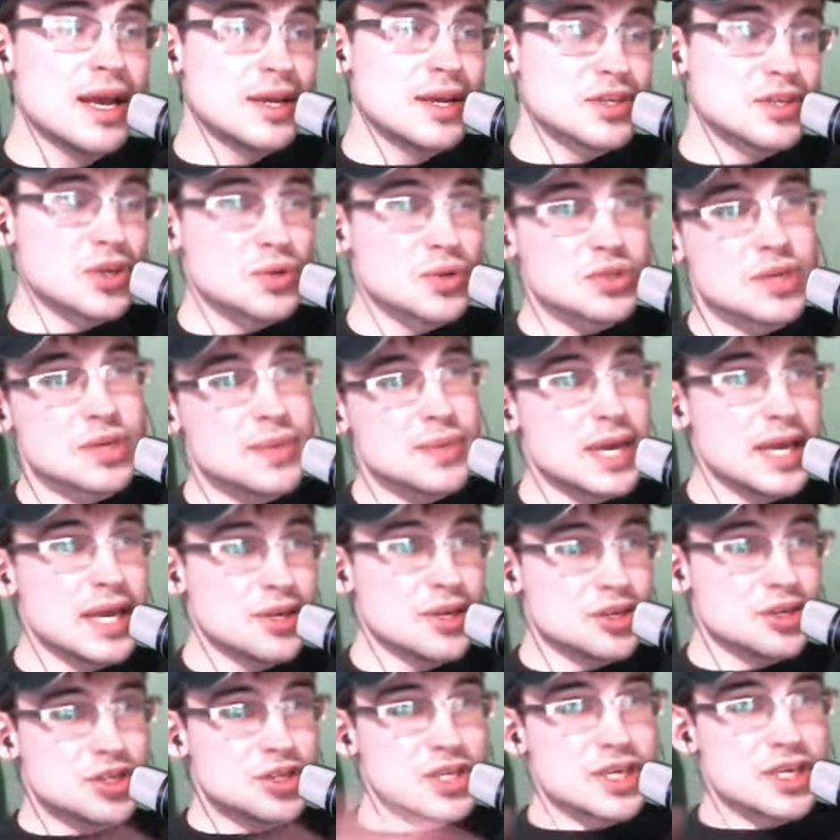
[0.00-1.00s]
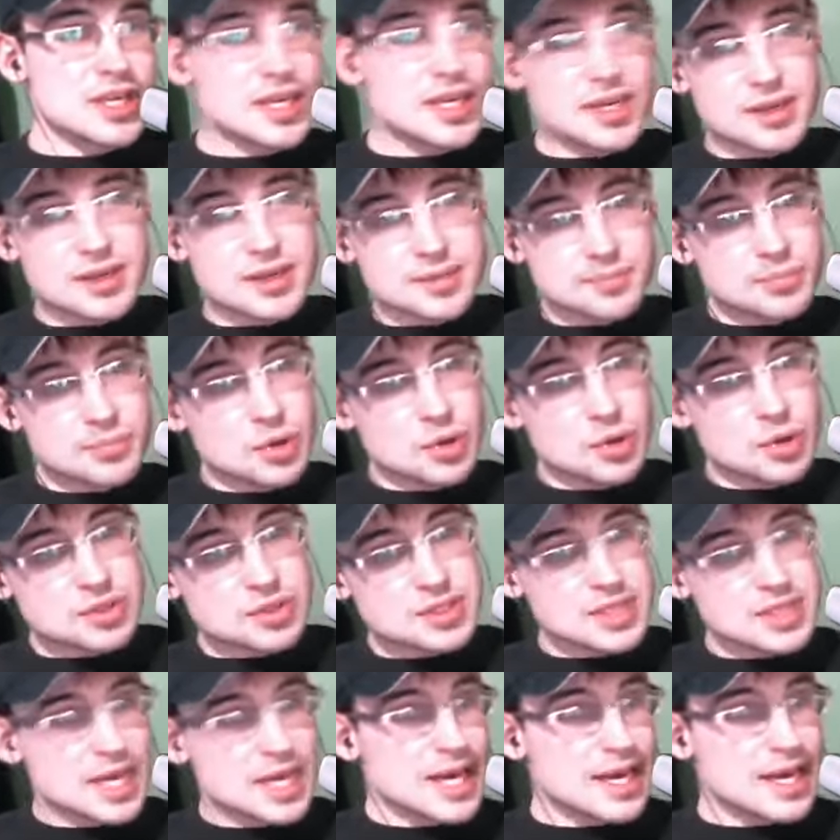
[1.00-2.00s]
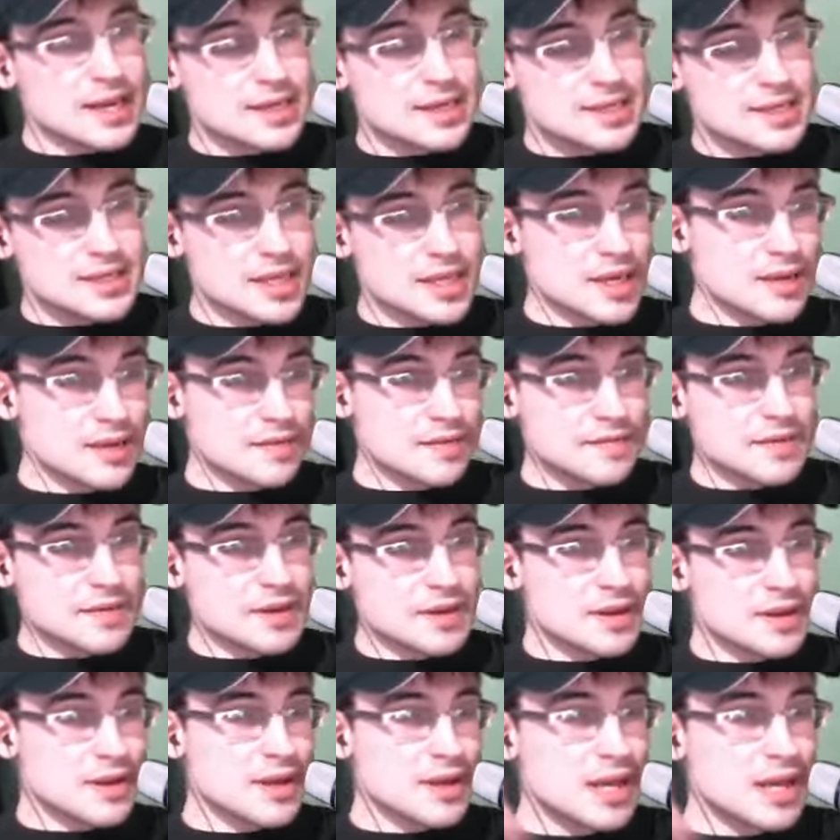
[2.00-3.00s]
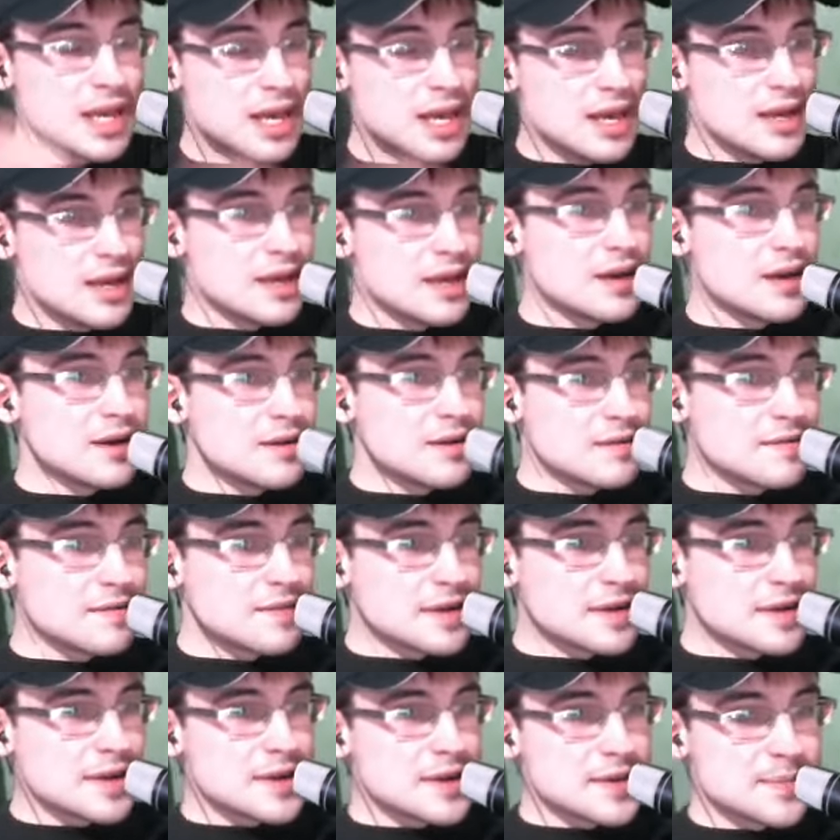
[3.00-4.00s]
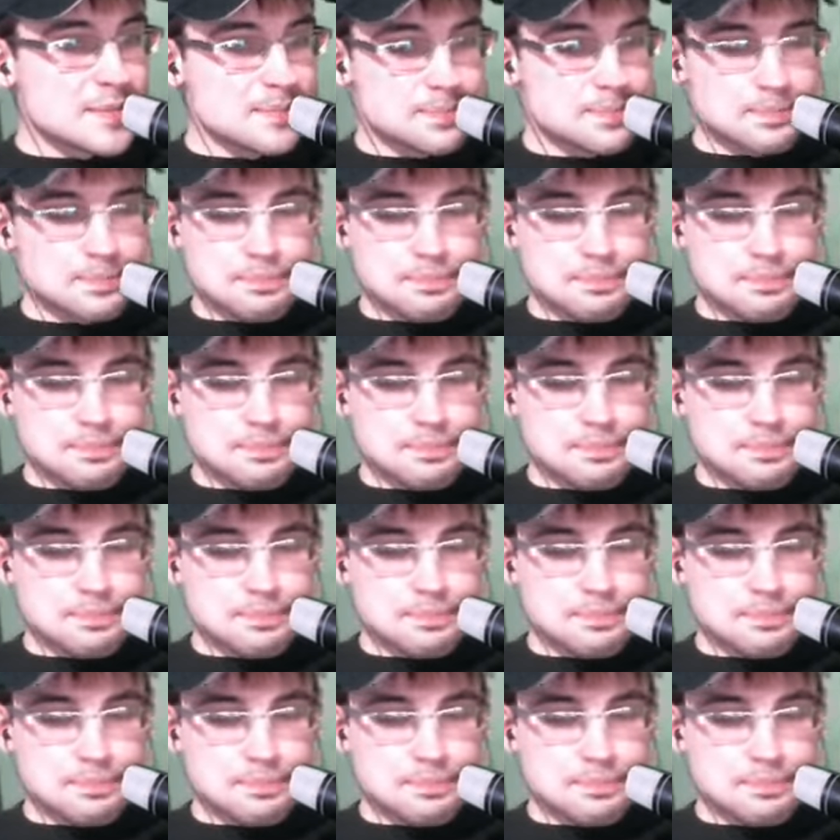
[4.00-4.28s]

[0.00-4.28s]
So it's going to be interesting to hear both sides of uh of the